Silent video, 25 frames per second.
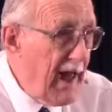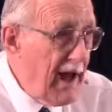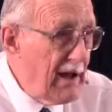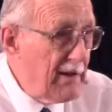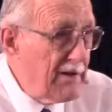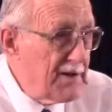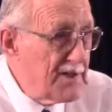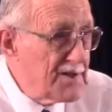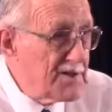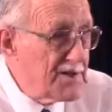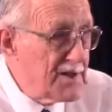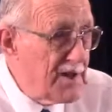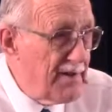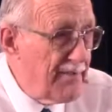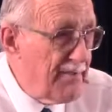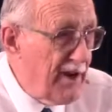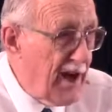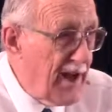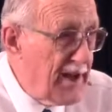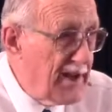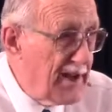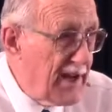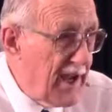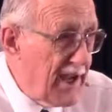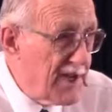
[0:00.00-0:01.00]
and how his
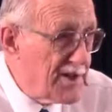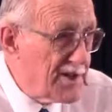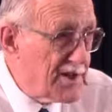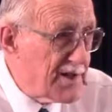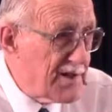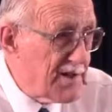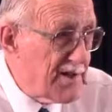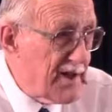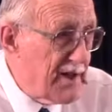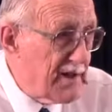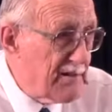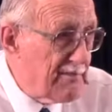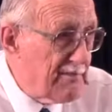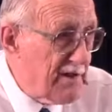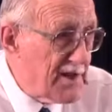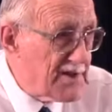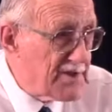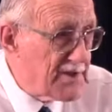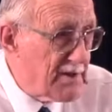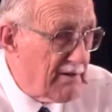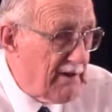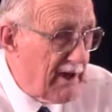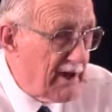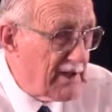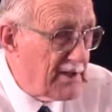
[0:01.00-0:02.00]
divine nature then
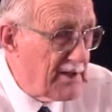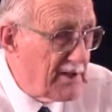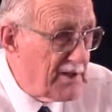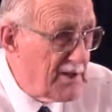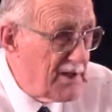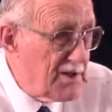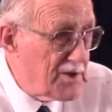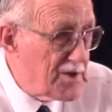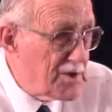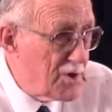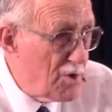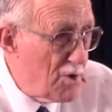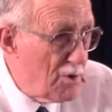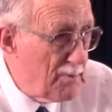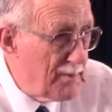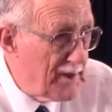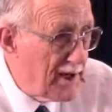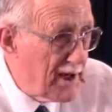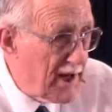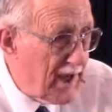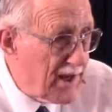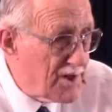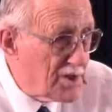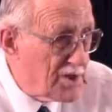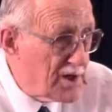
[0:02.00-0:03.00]
resurrected his
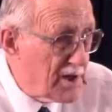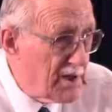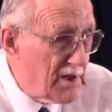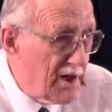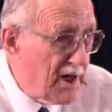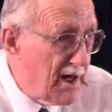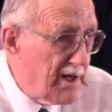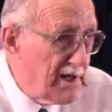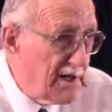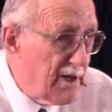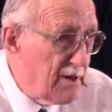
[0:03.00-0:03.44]
human nature.